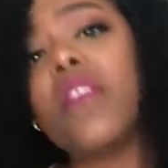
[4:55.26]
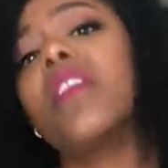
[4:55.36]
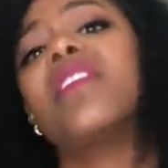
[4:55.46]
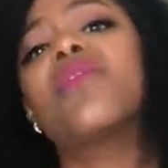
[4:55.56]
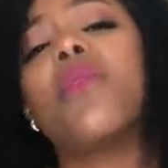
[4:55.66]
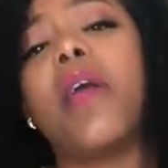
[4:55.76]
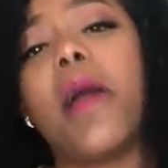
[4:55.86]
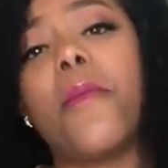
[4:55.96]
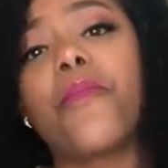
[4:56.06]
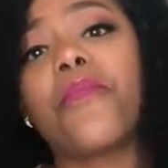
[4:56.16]
this is who I
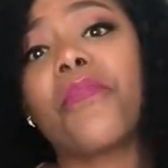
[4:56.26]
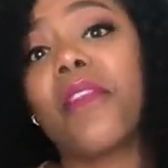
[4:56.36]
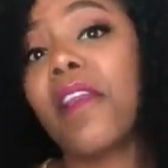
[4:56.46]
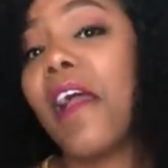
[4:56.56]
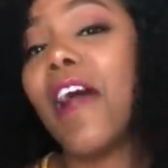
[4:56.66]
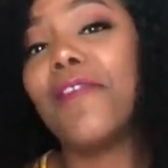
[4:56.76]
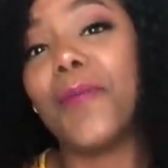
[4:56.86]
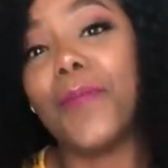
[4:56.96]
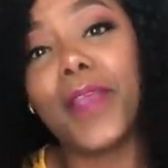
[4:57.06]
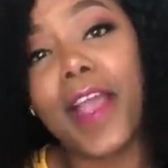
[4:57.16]
am. I have
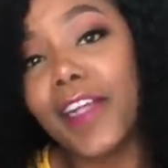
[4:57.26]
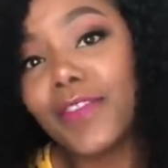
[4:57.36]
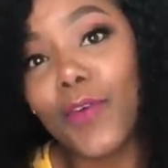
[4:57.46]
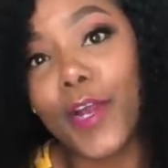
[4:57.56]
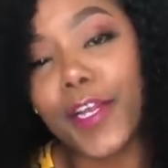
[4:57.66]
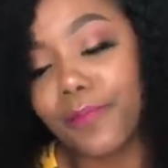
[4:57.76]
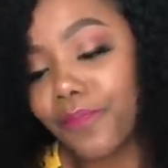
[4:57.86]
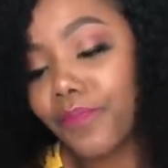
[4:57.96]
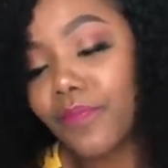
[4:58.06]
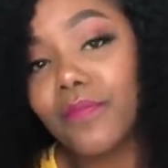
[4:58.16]
a big ass forehead.
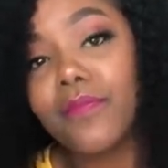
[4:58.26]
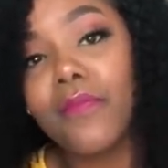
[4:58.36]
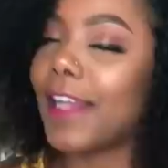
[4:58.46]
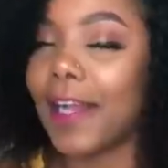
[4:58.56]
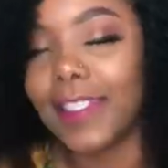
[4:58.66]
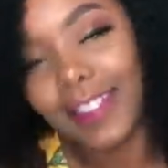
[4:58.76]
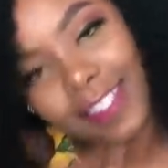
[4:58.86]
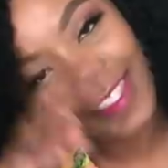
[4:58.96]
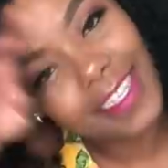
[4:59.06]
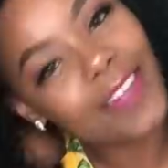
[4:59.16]
yeah,
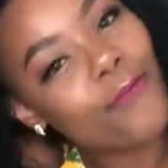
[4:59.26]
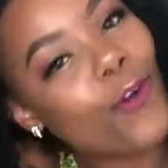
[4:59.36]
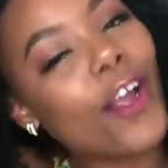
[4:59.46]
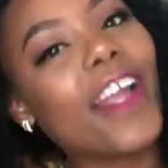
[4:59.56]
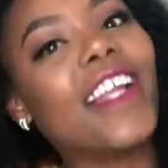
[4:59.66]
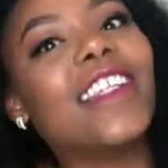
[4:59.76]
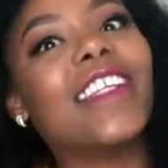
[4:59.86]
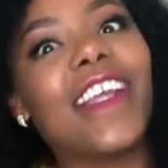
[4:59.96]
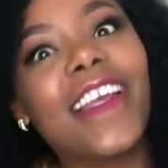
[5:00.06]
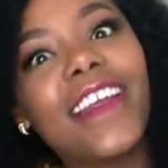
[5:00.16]
sister forehead,
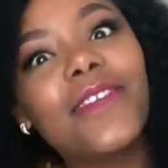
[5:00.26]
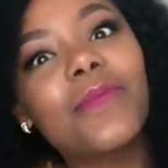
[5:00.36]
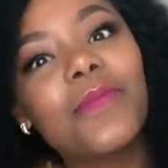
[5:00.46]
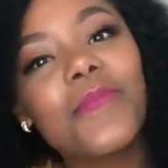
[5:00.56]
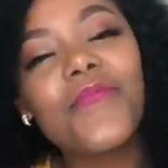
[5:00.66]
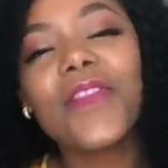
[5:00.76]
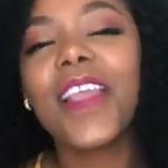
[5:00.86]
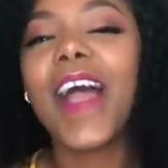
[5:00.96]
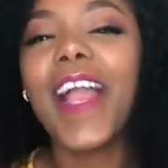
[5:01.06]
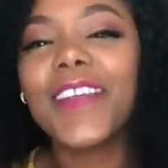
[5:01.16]
eh?
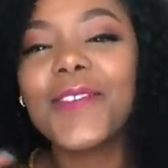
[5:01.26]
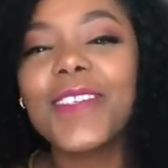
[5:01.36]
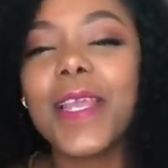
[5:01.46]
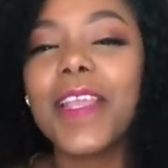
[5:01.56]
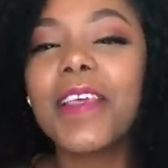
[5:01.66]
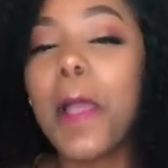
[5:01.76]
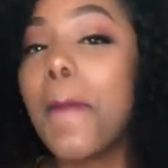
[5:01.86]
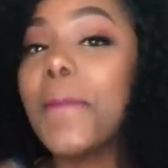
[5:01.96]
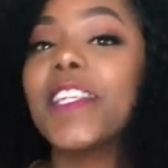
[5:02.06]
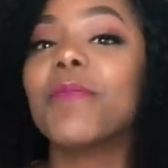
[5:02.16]
I could either
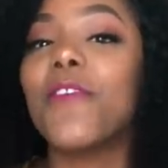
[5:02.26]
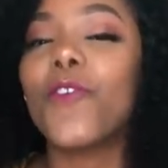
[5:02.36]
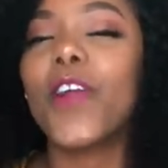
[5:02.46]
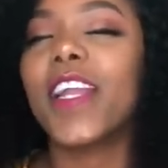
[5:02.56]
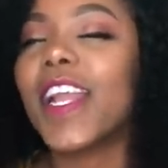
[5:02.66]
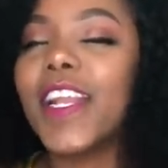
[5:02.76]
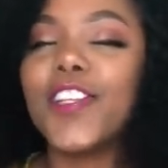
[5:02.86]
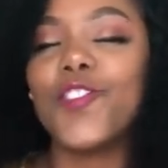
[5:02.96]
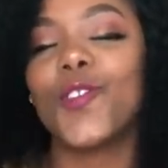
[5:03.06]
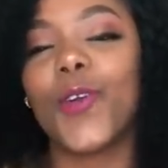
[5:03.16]
embrace my forehead and
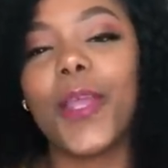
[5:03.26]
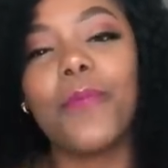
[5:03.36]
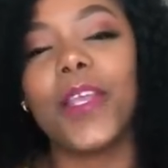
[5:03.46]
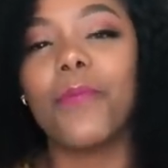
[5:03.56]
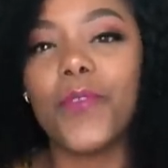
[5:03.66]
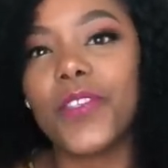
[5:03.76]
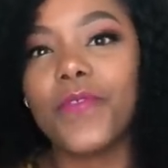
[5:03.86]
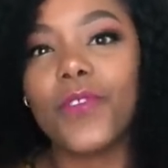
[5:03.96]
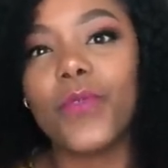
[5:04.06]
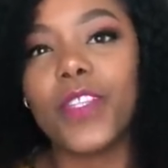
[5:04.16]
enjoy being beautiful